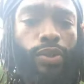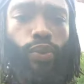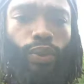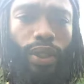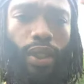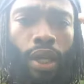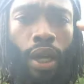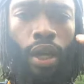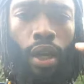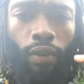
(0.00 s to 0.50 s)
with
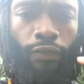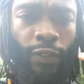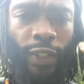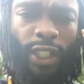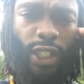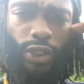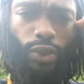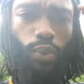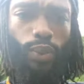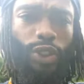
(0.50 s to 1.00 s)
love,
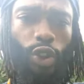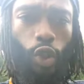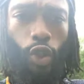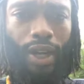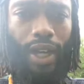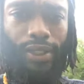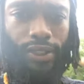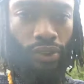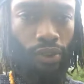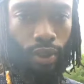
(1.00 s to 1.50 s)
deals with
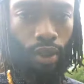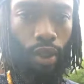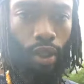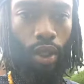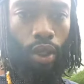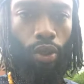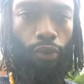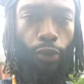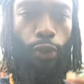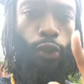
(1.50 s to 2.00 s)
trust.
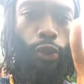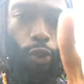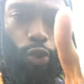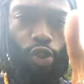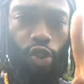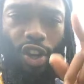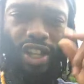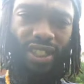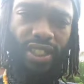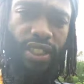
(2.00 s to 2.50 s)
Do you
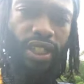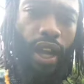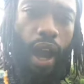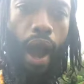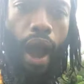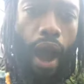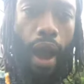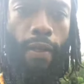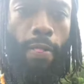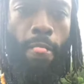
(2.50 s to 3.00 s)
trust in God?